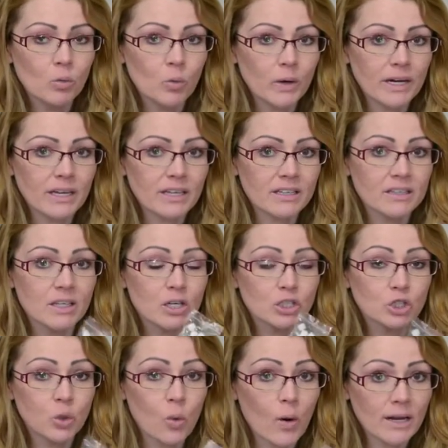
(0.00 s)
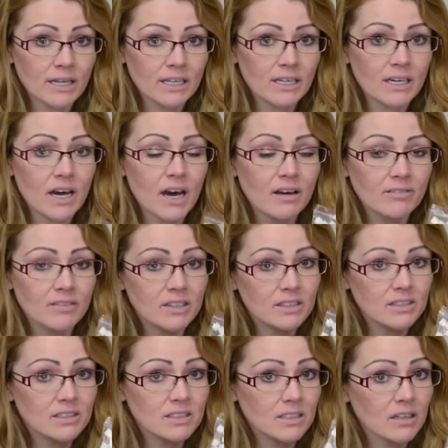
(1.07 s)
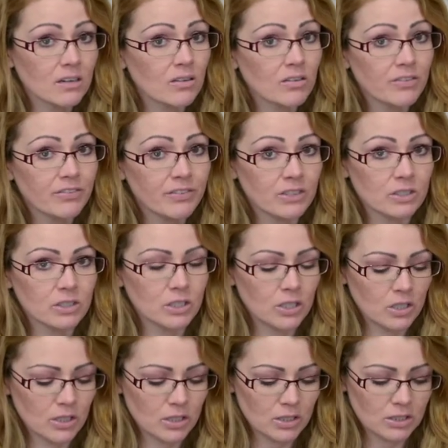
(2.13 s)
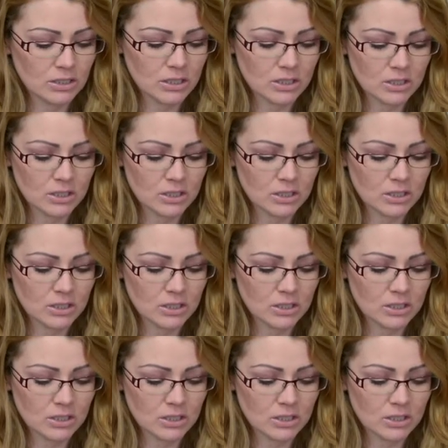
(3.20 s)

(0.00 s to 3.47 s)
with 20 of these little filters.